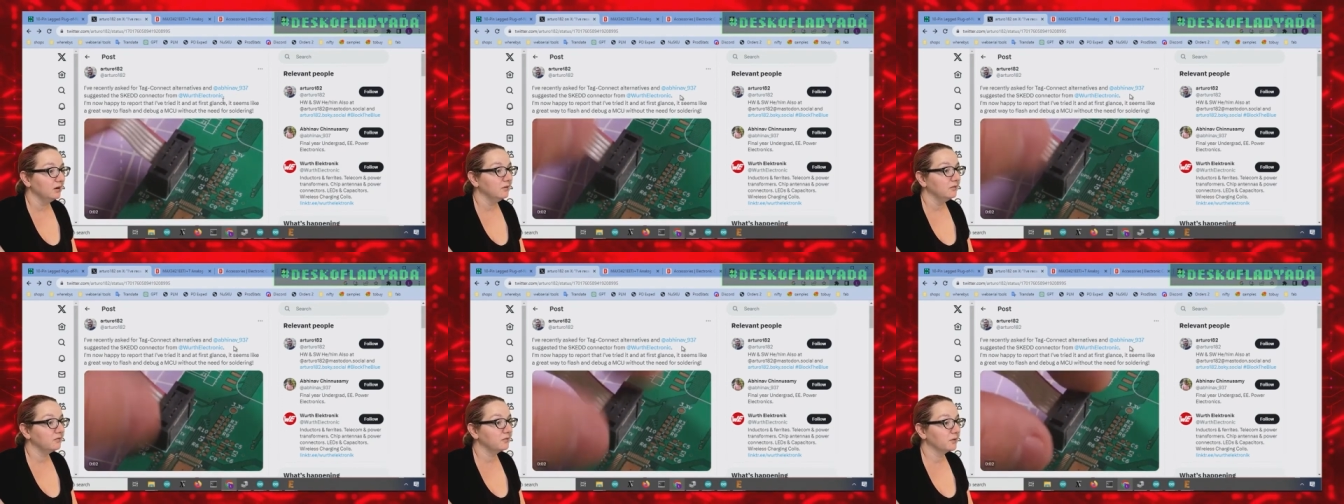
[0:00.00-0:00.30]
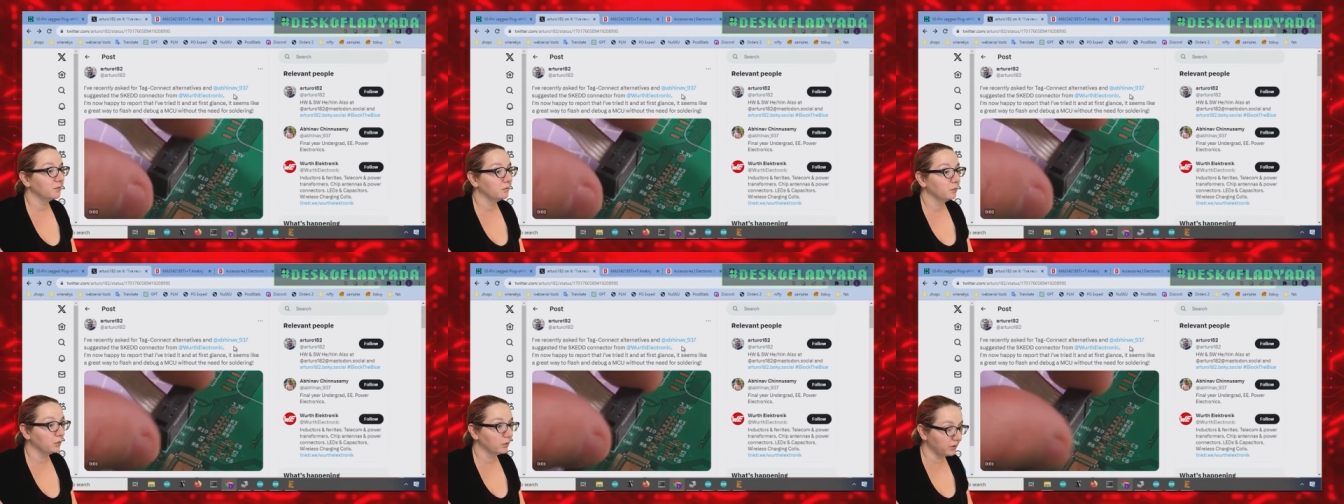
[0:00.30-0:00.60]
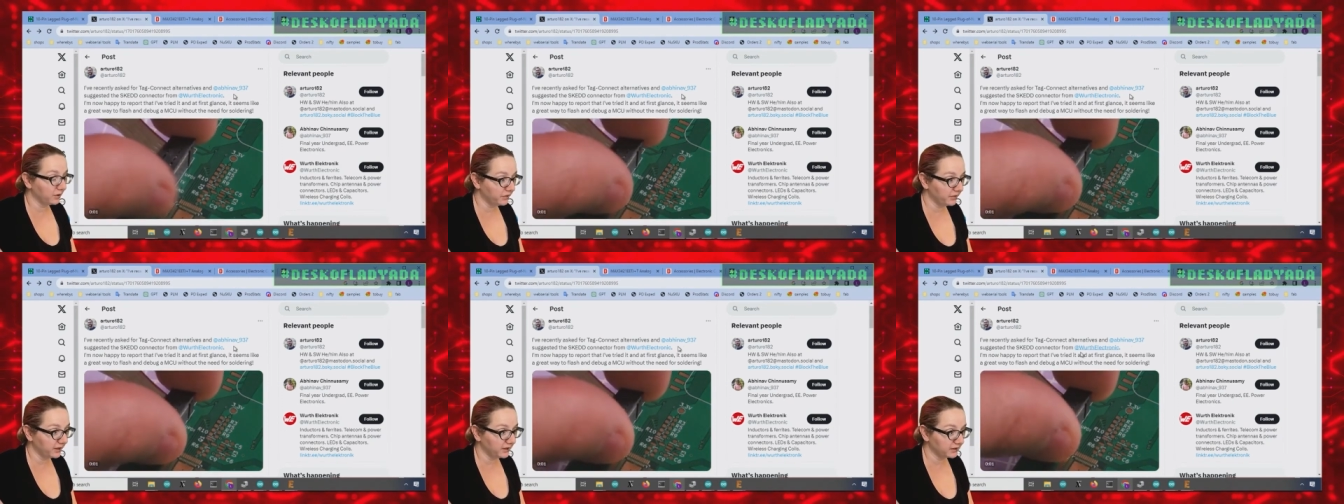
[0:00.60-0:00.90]
from
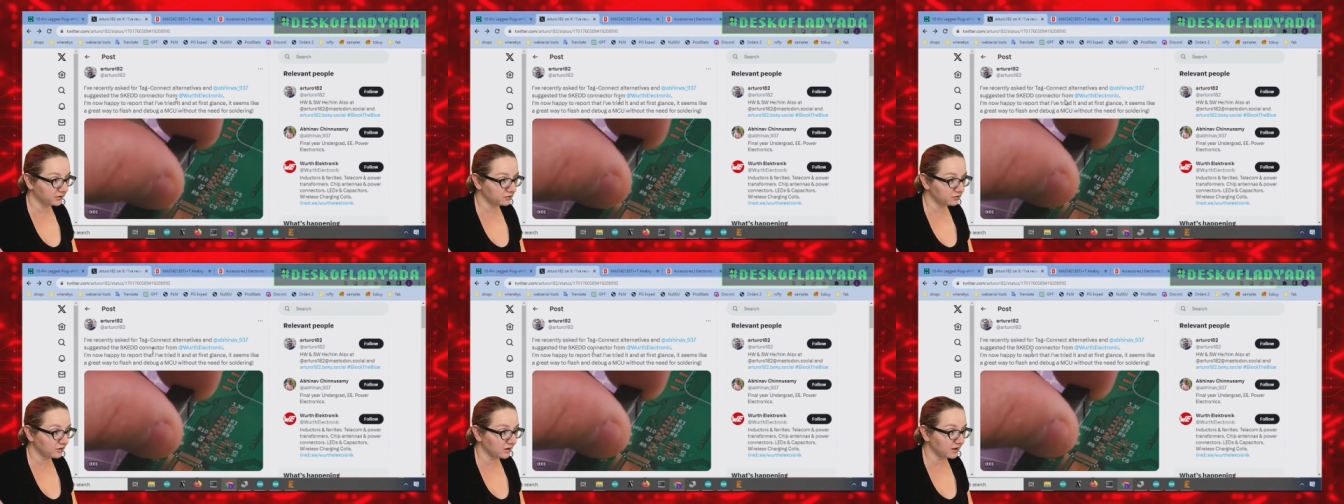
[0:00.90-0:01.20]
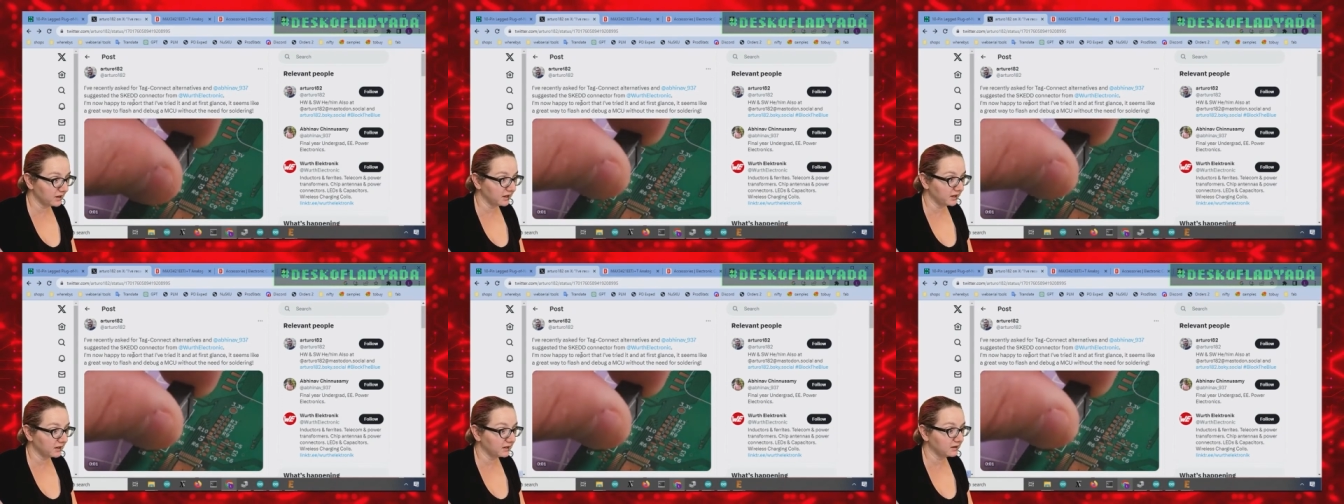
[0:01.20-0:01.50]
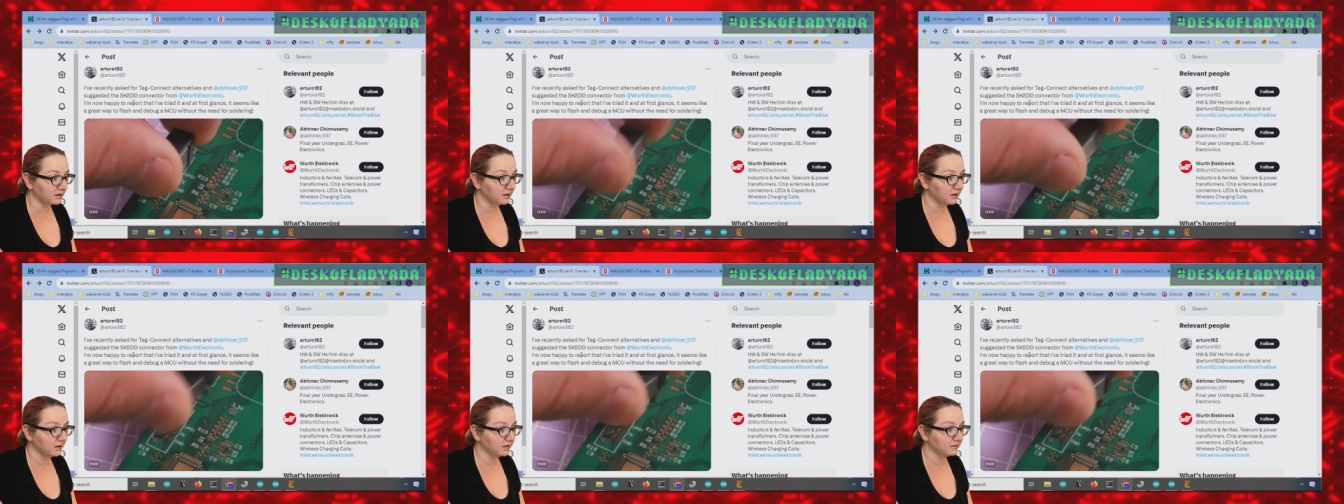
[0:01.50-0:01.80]
Worth
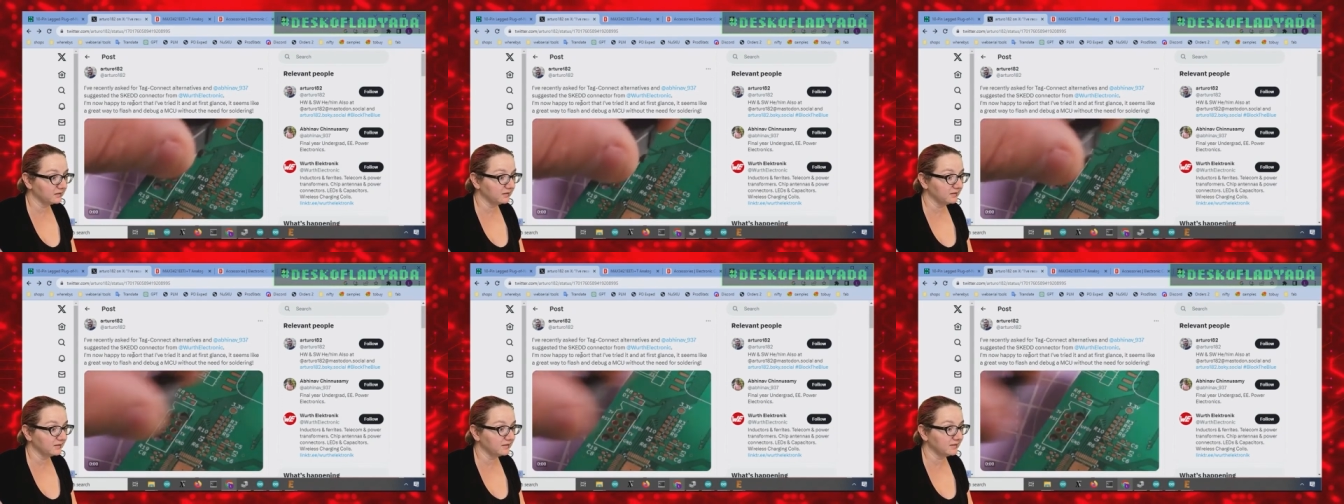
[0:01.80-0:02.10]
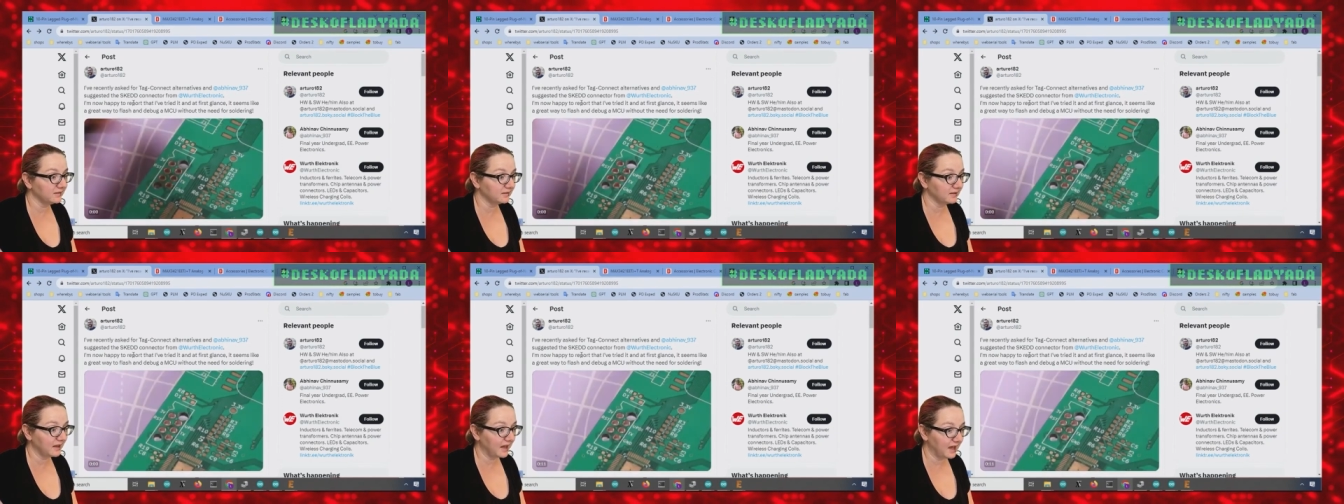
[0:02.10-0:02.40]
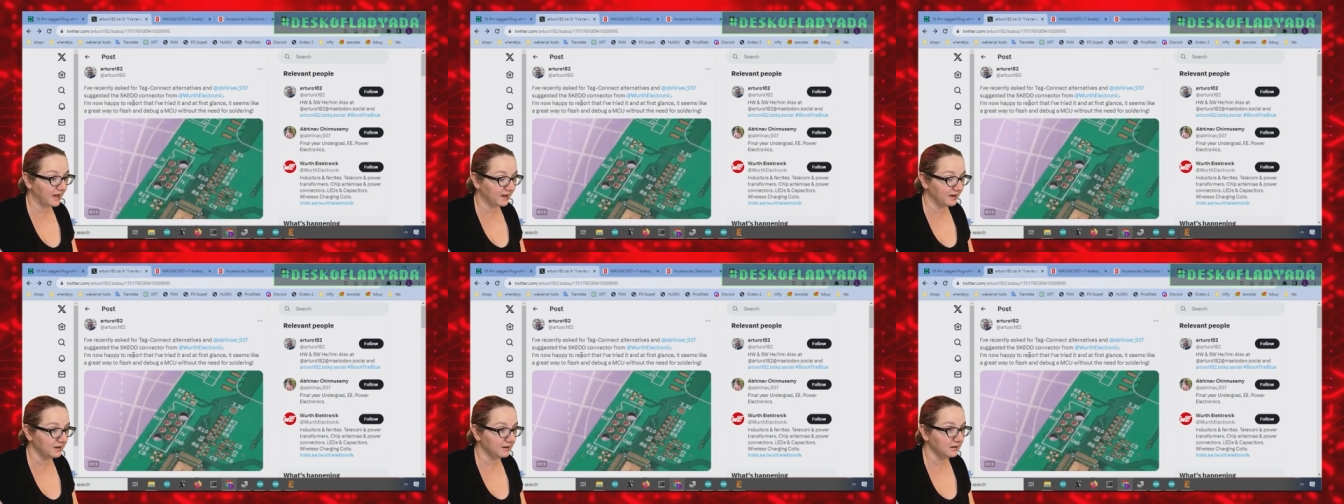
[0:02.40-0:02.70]
Electronic called
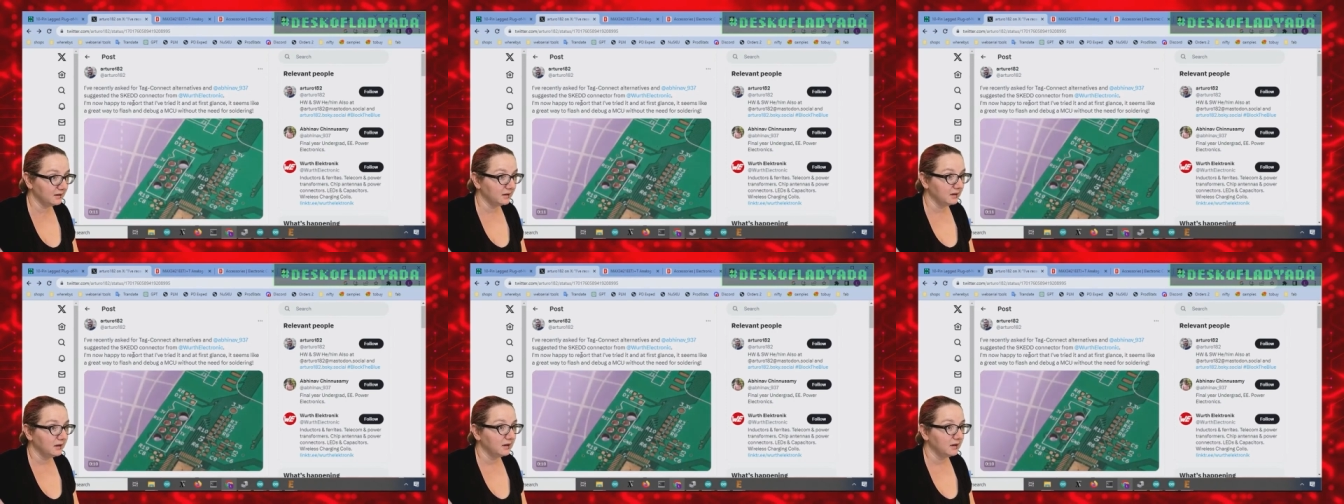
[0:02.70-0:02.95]
SKEDD,